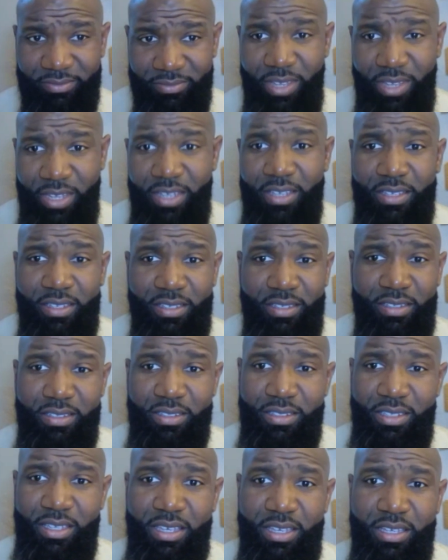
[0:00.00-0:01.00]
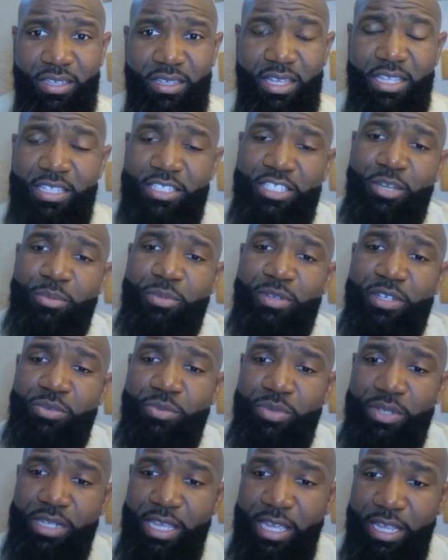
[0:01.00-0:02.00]
Yeah. And some of
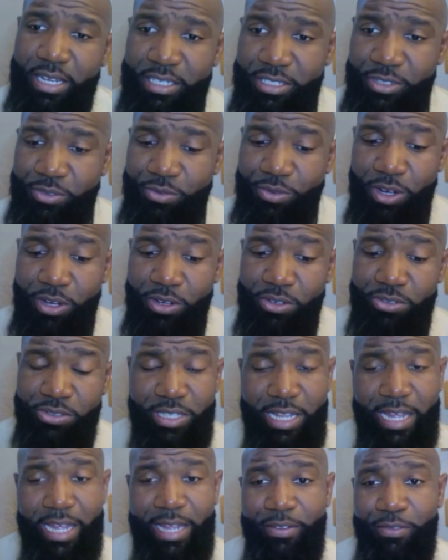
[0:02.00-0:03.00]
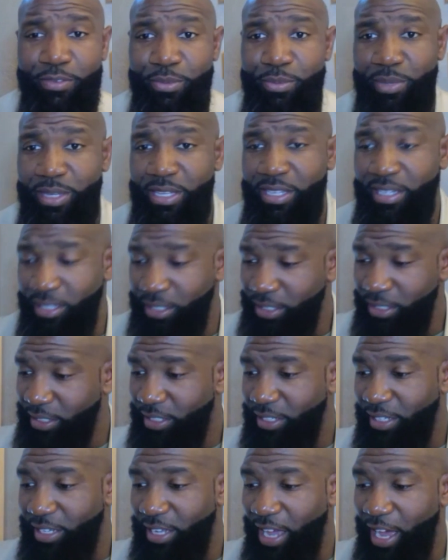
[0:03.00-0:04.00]
we get into role, like for me,
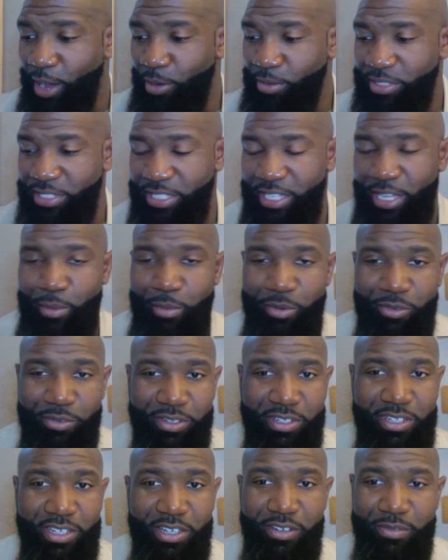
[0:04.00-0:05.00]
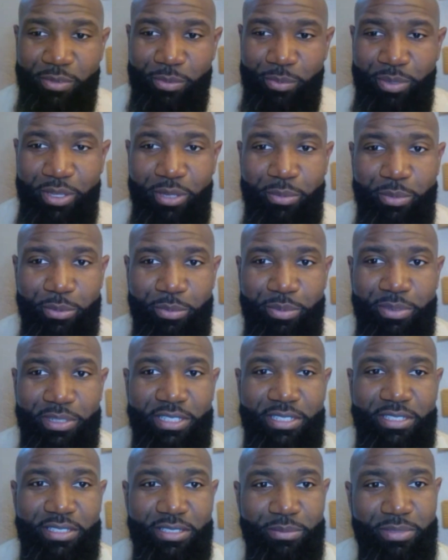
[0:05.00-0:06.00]
I would say I'm a recovering people
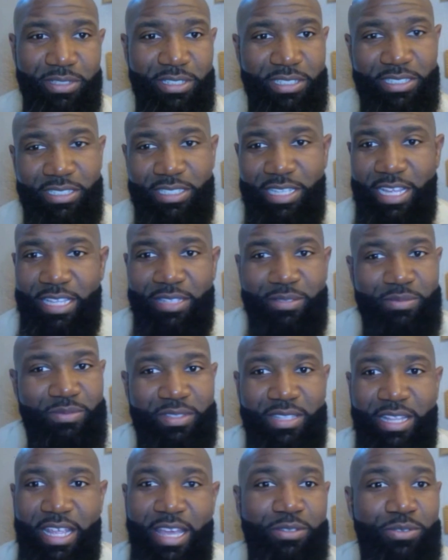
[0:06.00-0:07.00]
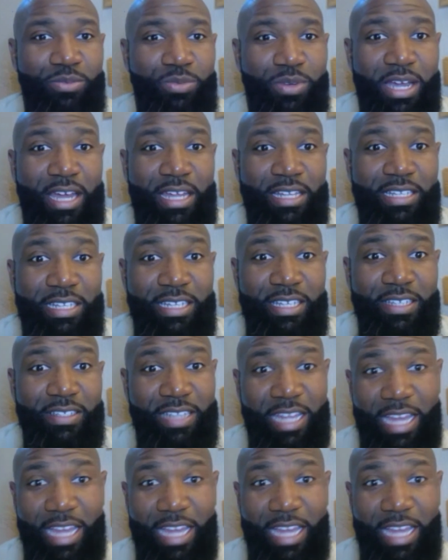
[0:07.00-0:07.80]
pleaser because that's where I live.